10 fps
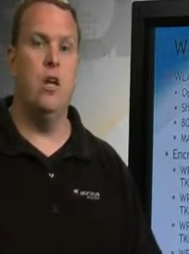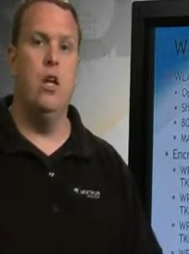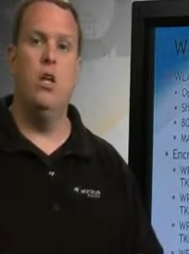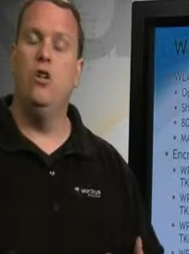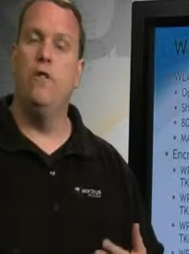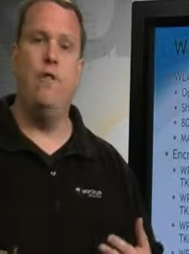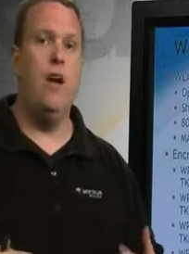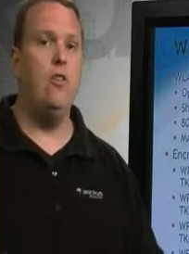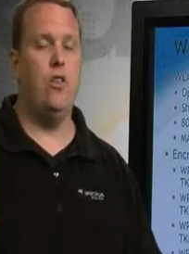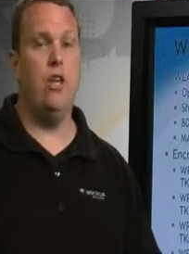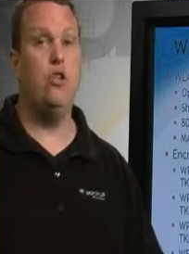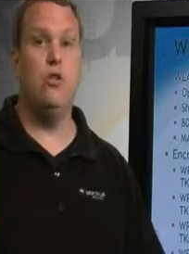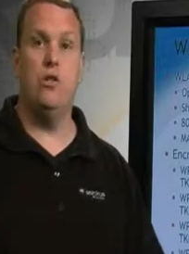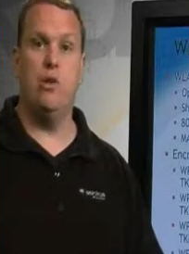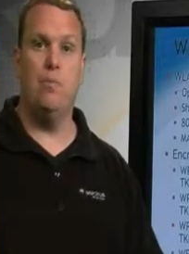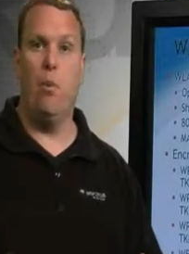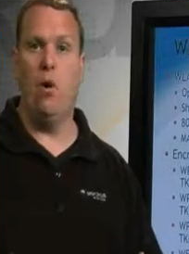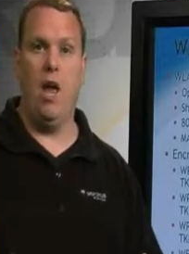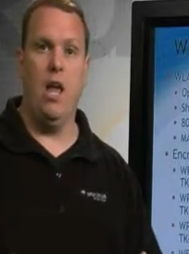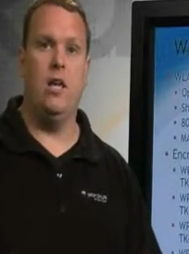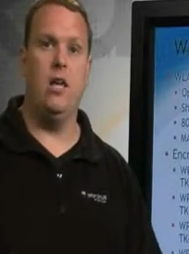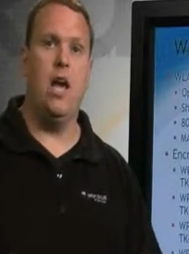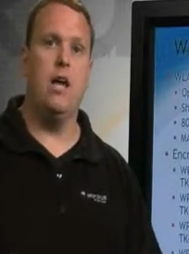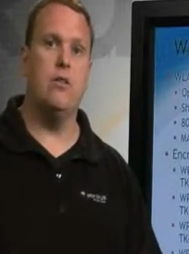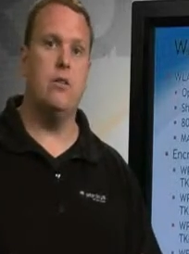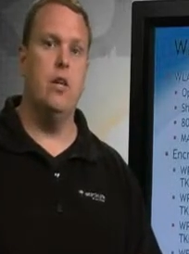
you'll find that they should support AES.